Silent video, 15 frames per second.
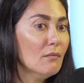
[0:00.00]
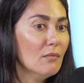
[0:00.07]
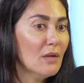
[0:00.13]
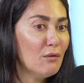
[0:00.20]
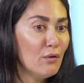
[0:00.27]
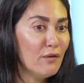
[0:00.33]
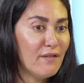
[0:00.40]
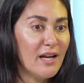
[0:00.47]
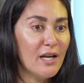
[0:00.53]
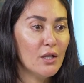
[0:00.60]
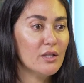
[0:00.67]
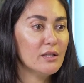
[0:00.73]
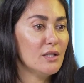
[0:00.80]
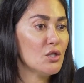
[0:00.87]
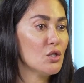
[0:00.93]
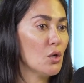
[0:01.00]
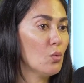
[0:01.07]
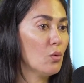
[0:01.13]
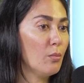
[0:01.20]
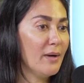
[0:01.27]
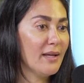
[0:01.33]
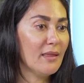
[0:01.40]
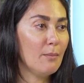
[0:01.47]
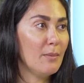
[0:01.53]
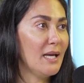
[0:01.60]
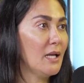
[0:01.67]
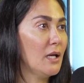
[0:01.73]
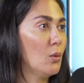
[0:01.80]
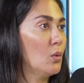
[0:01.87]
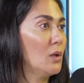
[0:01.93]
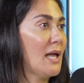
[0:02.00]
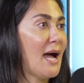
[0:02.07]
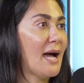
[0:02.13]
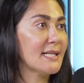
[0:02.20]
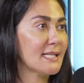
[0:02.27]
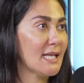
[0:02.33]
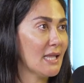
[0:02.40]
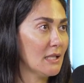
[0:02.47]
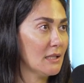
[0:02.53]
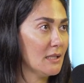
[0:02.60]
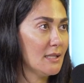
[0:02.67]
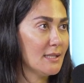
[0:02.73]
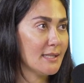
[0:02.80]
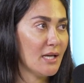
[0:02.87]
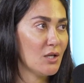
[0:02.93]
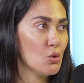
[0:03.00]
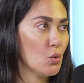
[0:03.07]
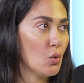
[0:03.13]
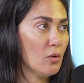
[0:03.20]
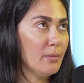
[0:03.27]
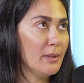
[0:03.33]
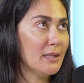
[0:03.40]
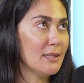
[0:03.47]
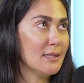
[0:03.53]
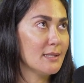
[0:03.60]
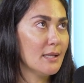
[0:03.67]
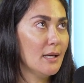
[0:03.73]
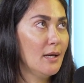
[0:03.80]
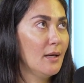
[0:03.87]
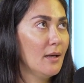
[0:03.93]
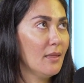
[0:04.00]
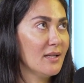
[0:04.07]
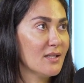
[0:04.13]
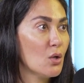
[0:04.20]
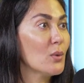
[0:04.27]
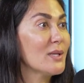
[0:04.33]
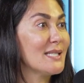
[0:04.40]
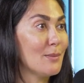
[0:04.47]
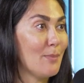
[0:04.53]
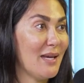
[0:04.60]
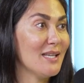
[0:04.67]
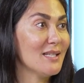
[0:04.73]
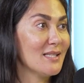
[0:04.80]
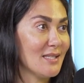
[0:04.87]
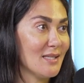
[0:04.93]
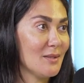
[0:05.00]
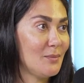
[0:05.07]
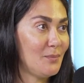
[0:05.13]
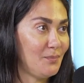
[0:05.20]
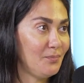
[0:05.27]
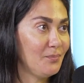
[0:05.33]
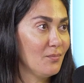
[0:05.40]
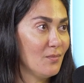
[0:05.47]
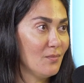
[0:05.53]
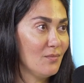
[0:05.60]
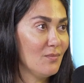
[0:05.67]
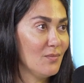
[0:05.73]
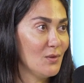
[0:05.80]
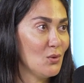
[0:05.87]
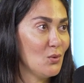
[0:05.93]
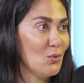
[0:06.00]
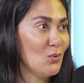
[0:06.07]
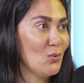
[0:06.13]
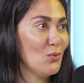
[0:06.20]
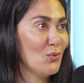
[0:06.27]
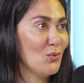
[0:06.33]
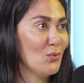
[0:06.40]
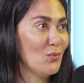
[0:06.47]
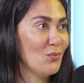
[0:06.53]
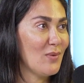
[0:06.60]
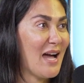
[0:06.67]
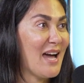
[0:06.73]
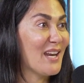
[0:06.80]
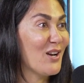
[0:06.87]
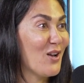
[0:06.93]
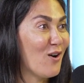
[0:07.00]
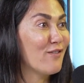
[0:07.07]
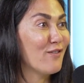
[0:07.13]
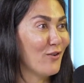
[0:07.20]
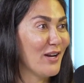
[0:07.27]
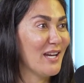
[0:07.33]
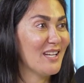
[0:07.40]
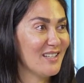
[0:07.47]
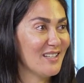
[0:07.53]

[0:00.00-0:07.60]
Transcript: if we find a good teacher, we'll bring them in and we'll add something to the schedule because there's always space to add an offering.